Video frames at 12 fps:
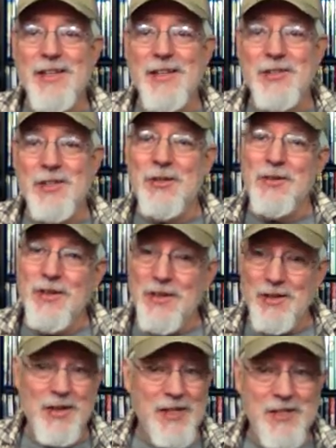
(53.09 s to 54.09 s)
So
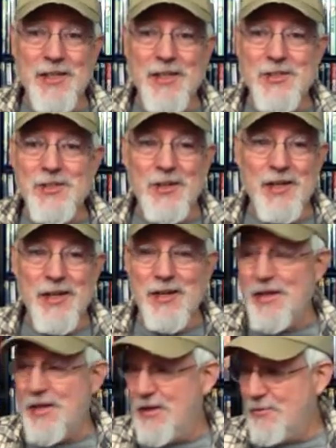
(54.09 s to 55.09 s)
let's get
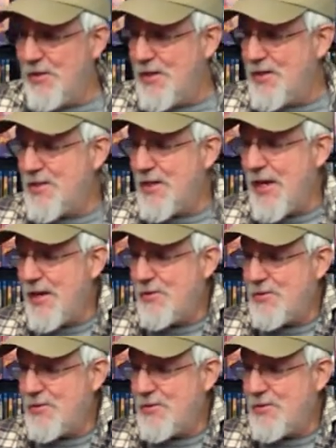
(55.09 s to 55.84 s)
started. What do you say?